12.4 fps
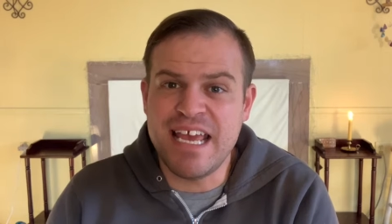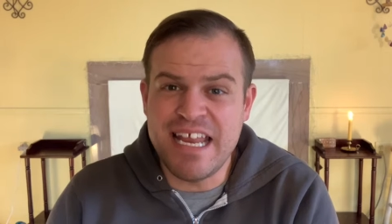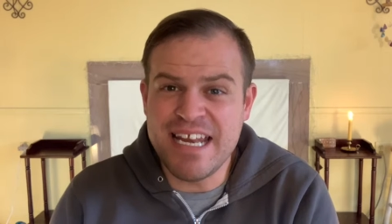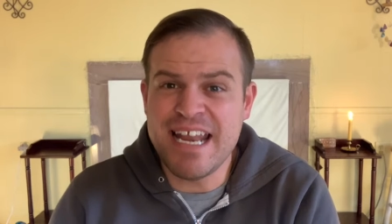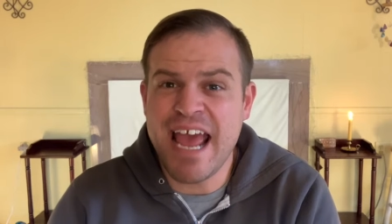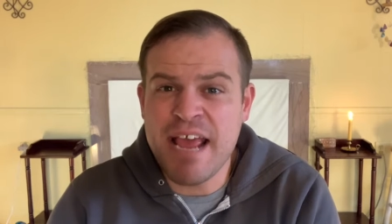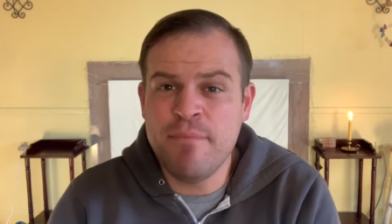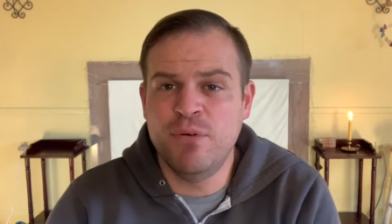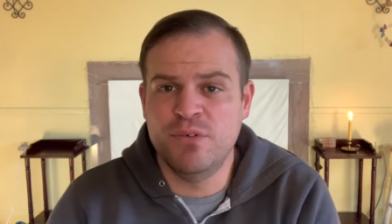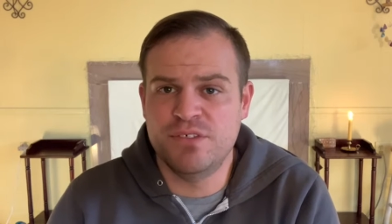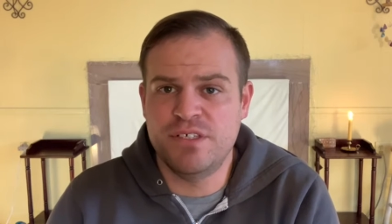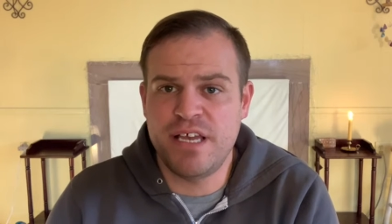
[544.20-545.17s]

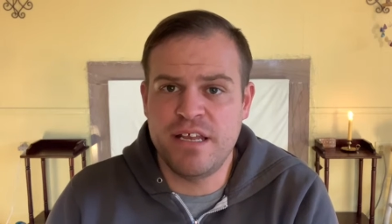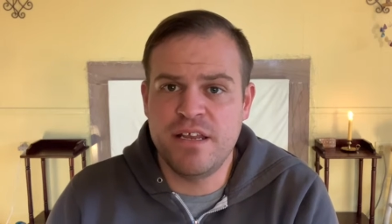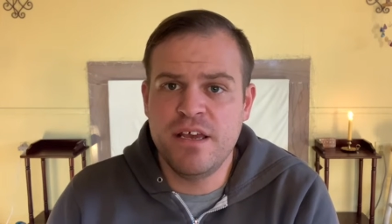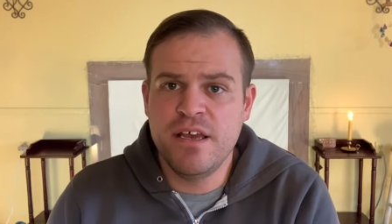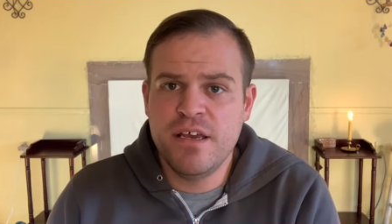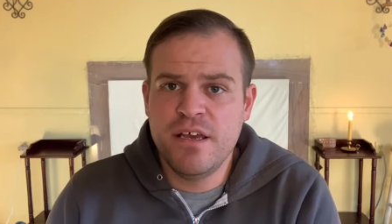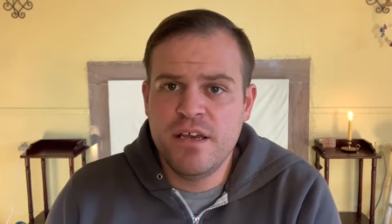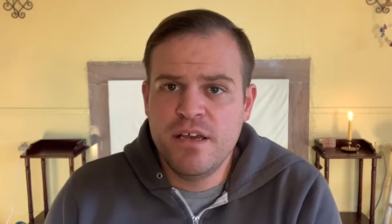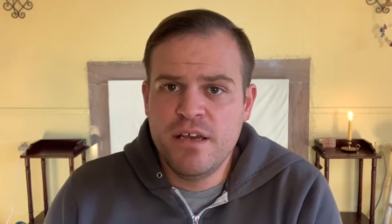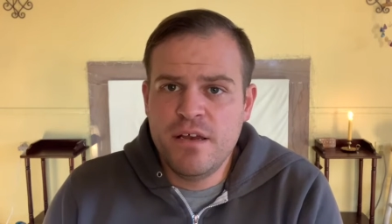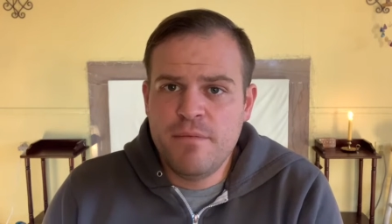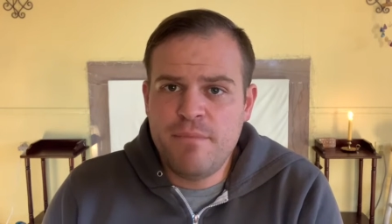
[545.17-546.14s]
enables, and
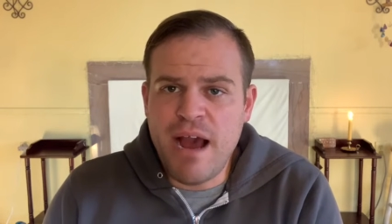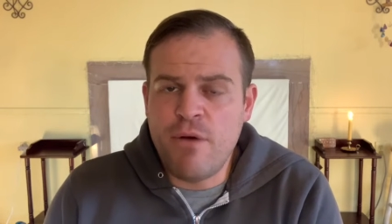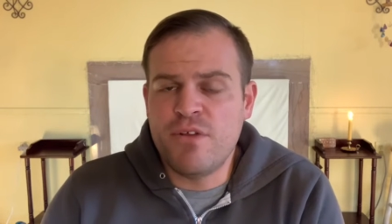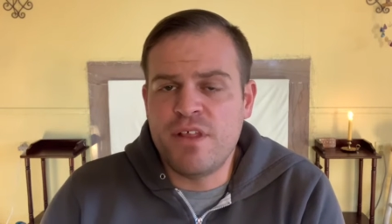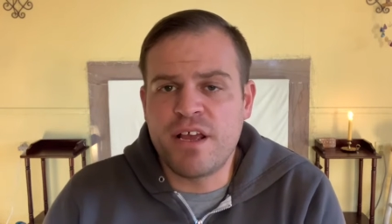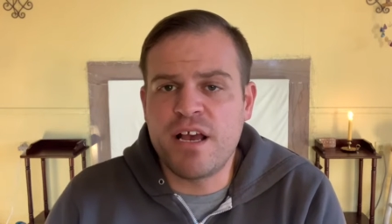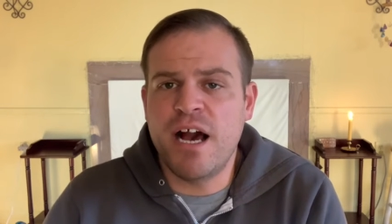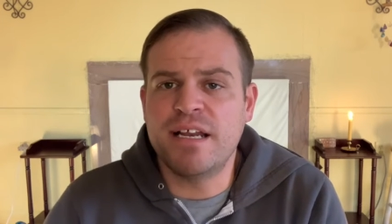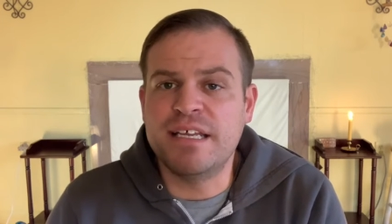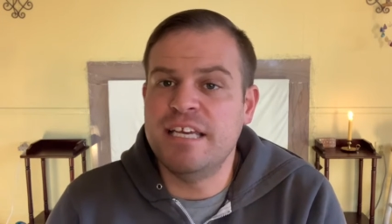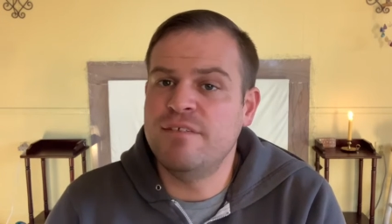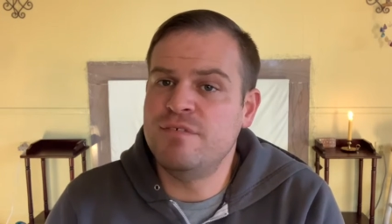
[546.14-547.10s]
power that
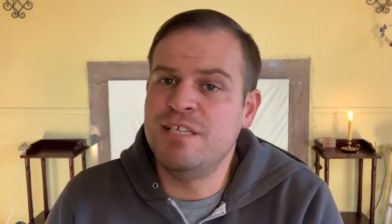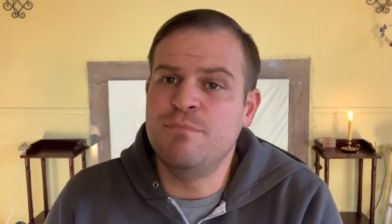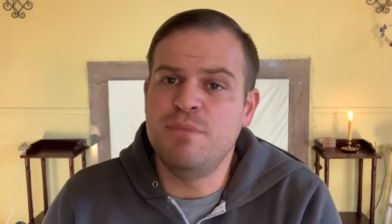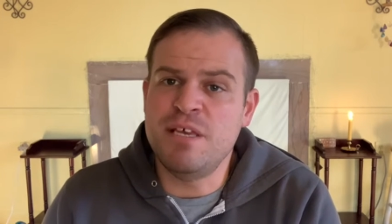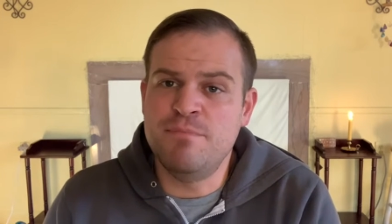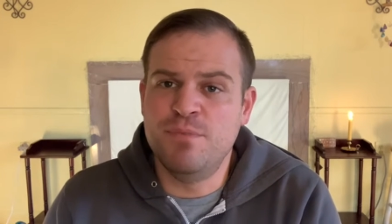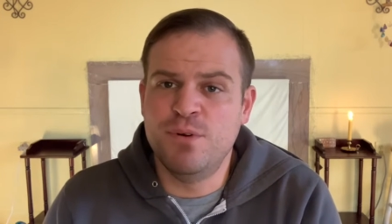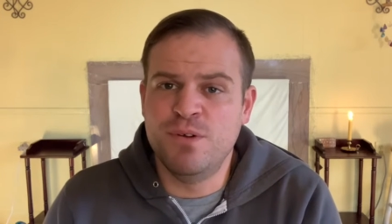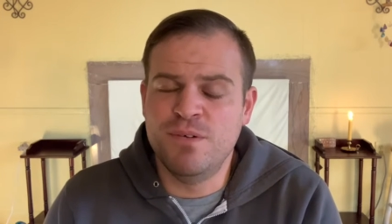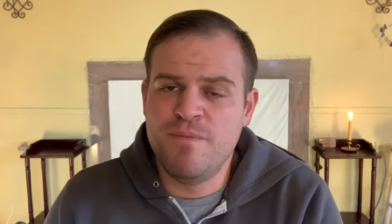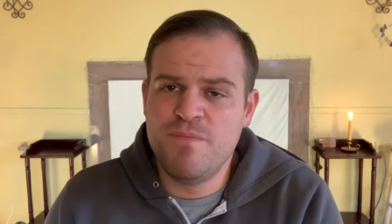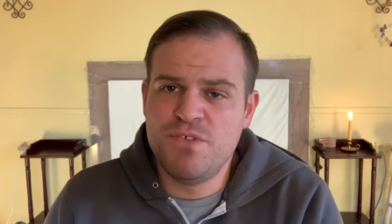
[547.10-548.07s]
God gives the people
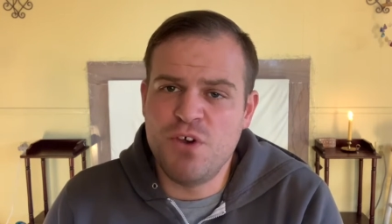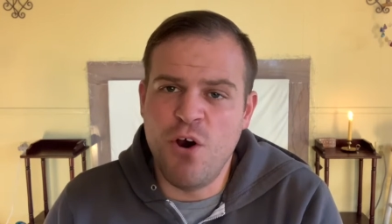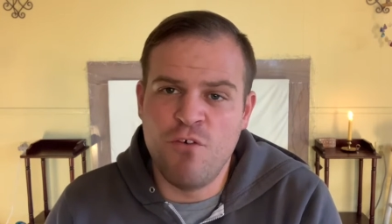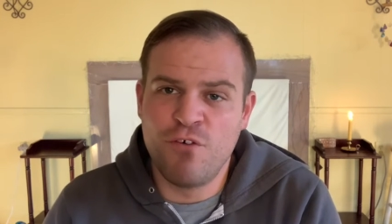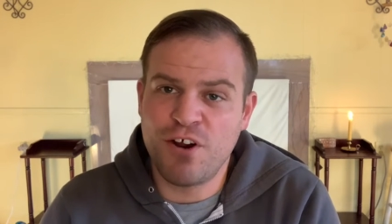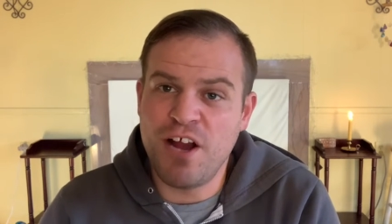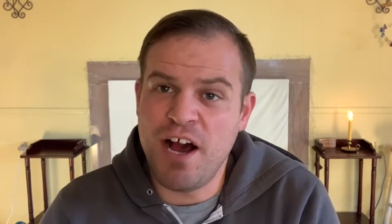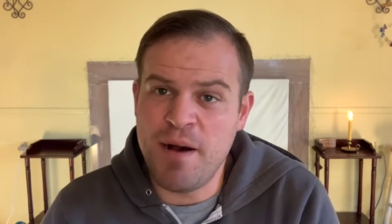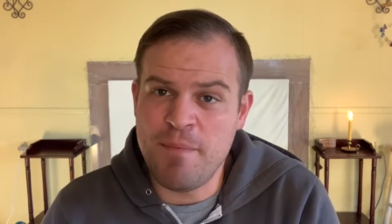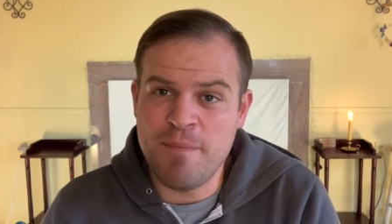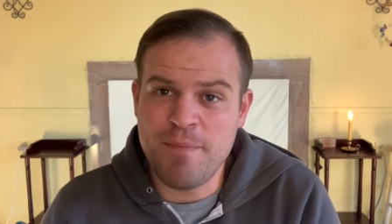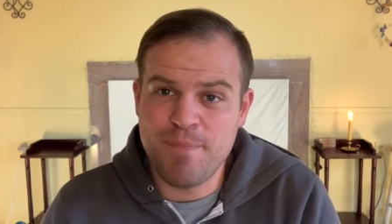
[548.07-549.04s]
to overcome.